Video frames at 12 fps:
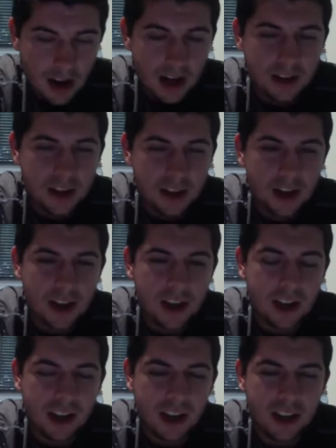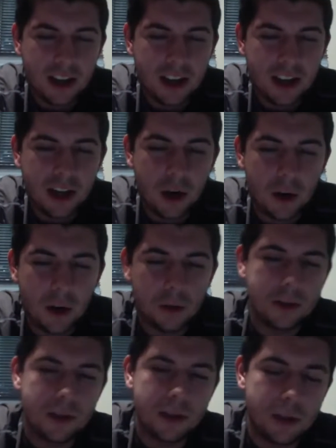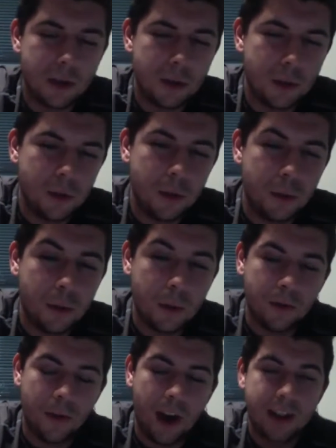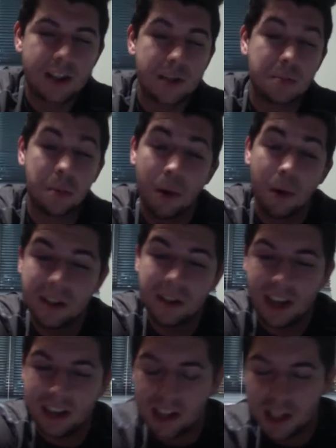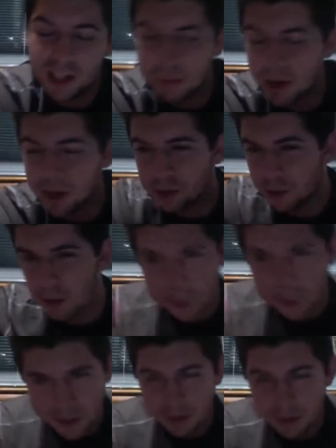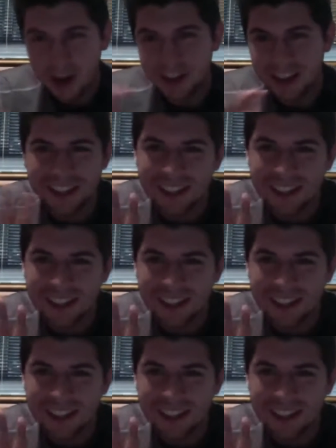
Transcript: think he goes to Fox Sports as a special correspondent.